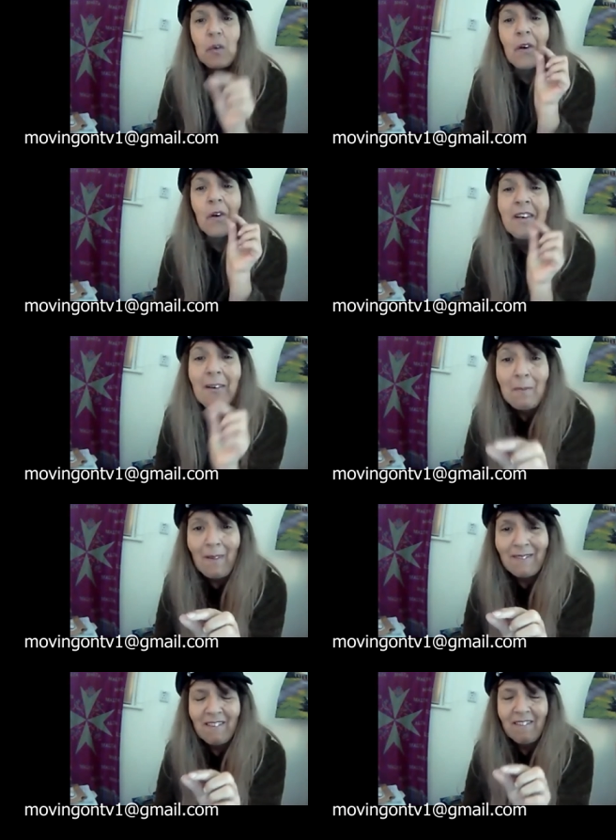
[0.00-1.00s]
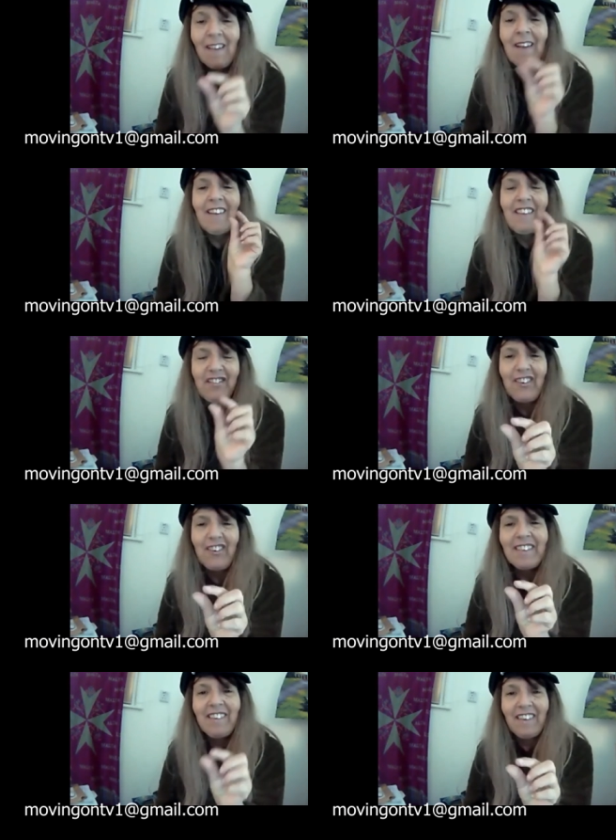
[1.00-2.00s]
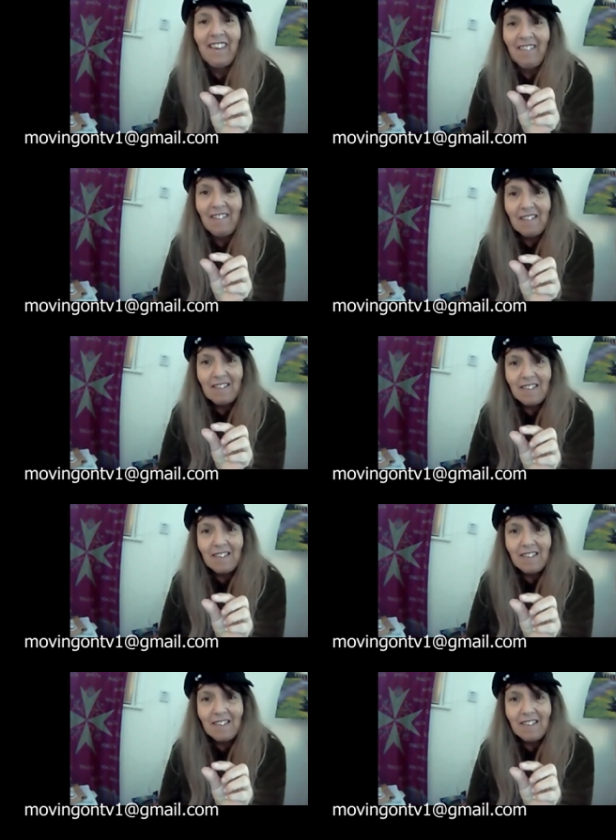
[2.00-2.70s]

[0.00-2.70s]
what your mind is doing to you.